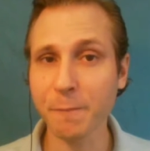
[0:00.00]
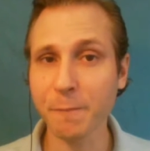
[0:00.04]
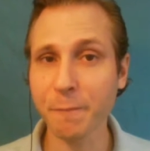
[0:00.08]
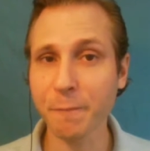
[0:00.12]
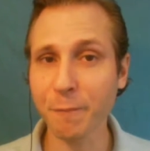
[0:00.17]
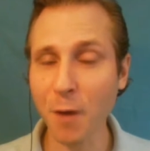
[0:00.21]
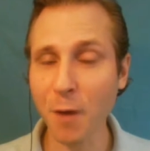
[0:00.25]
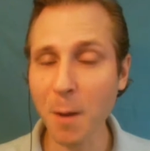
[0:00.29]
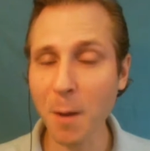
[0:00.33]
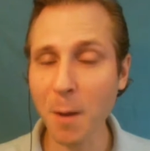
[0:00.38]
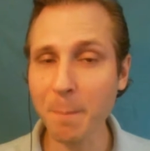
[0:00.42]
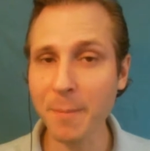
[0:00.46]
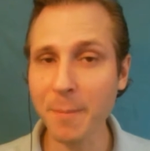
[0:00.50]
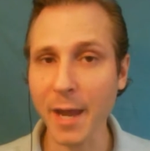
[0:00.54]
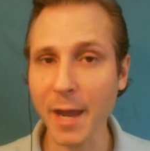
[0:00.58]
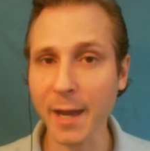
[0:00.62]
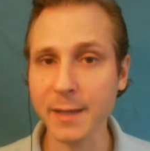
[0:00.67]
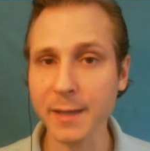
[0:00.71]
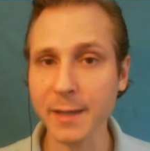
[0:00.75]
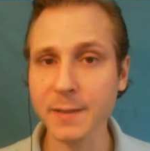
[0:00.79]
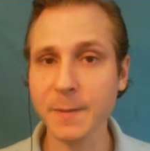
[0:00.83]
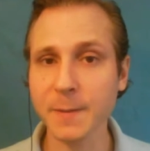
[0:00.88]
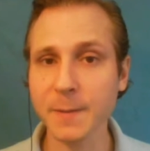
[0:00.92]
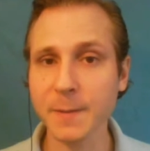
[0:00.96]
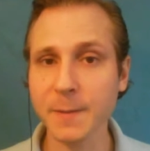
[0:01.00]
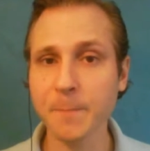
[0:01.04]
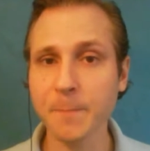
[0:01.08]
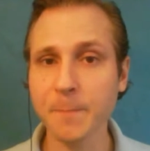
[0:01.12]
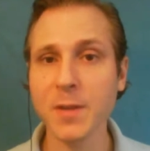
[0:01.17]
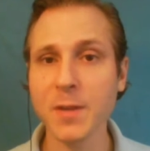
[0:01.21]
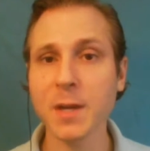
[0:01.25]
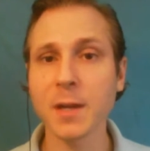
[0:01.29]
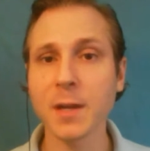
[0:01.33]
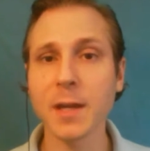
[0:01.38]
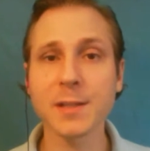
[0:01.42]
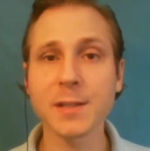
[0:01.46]
from that.
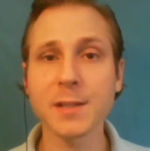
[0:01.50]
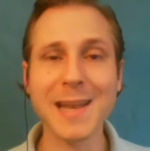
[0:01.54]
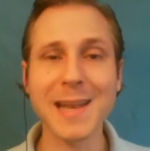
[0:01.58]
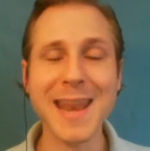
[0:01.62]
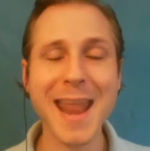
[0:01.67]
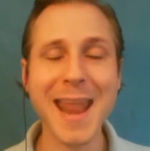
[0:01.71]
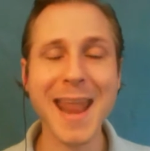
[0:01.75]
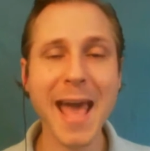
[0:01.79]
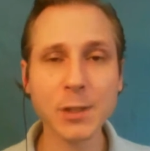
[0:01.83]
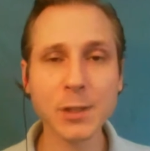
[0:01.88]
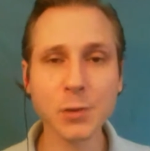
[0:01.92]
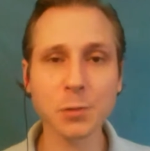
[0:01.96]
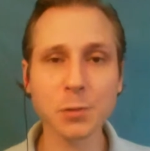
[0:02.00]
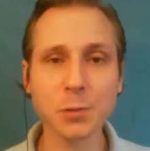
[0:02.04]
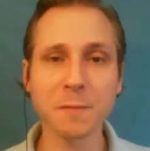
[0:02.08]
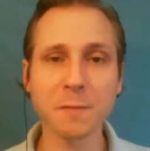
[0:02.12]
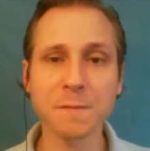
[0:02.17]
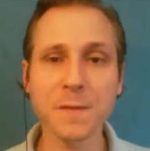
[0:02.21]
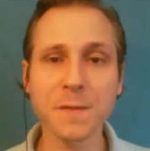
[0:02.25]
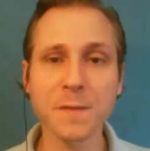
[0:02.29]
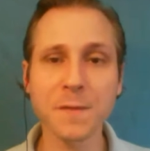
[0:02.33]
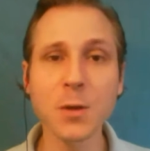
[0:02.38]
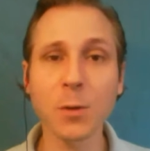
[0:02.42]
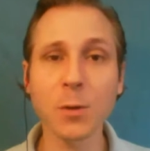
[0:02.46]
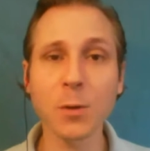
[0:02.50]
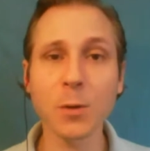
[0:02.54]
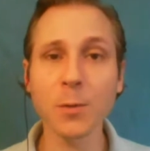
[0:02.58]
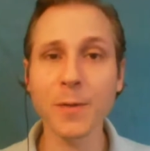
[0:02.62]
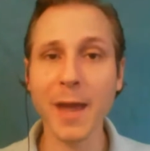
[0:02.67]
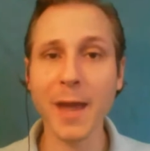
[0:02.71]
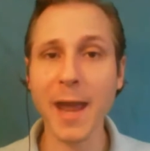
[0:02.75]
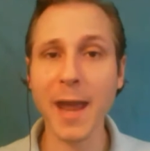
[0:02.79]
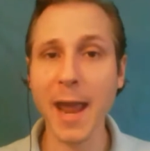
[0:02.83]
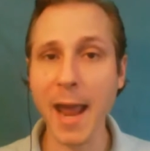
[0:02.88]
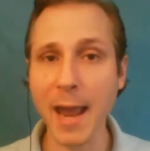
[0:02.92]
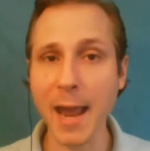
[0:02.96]
It's natural to feel
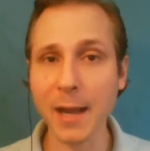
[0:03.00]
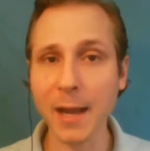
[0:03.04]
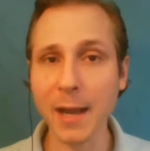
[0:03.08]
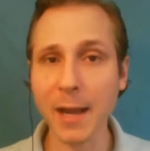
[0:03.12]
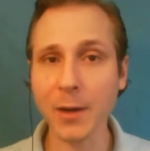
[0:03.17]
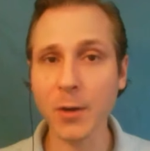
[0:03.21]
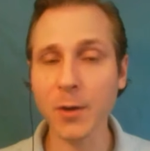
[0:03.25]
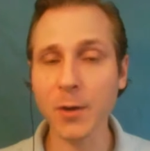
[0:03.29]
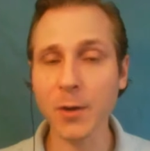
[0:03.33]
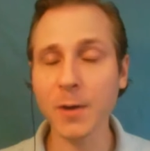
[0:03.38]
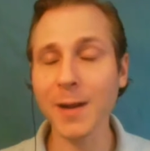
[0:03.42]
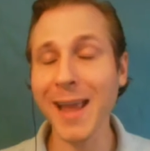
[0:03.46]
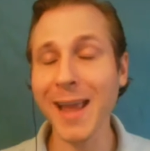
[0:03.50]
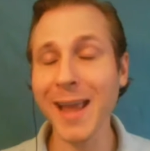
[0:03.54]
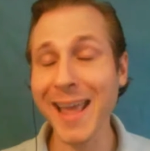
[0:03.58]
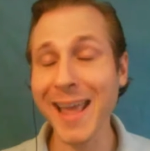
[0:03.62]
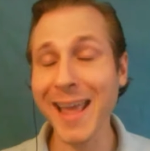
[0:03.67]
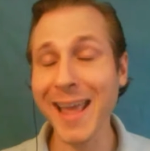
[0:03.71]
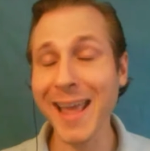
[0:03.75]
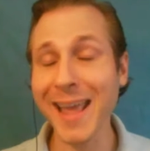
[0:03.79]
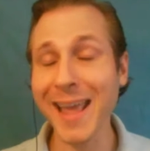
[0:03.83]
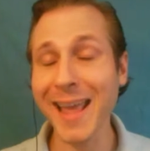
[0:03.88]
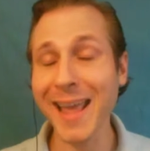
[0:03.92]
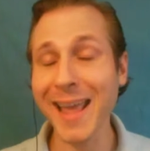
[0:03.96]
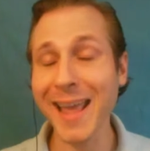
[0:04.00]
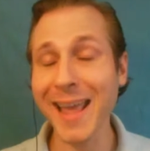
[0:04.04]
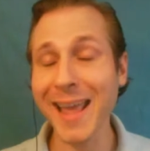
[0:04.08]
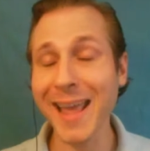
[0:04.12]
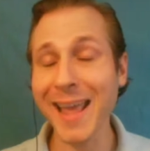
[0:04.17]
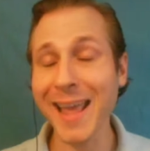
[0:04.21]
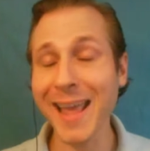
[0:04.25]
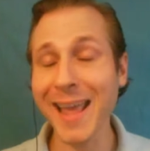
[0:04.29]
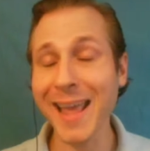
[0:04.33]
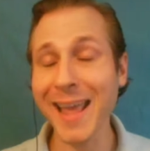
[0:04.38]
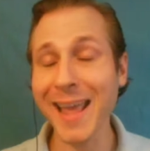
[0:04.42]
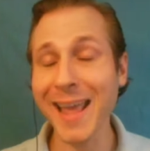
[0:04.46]
that anger and that
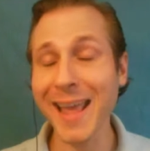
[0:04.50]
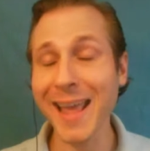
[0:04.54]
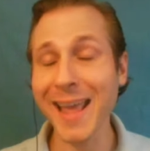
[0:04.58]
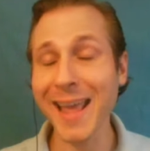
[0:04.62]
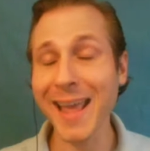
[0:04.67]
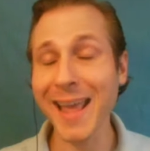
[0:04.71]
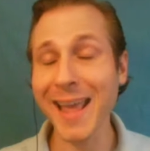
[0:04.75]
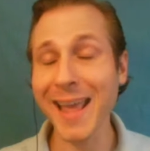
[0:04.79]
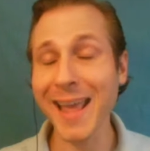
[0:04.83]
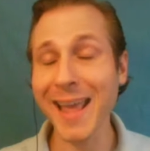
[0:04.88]
depression.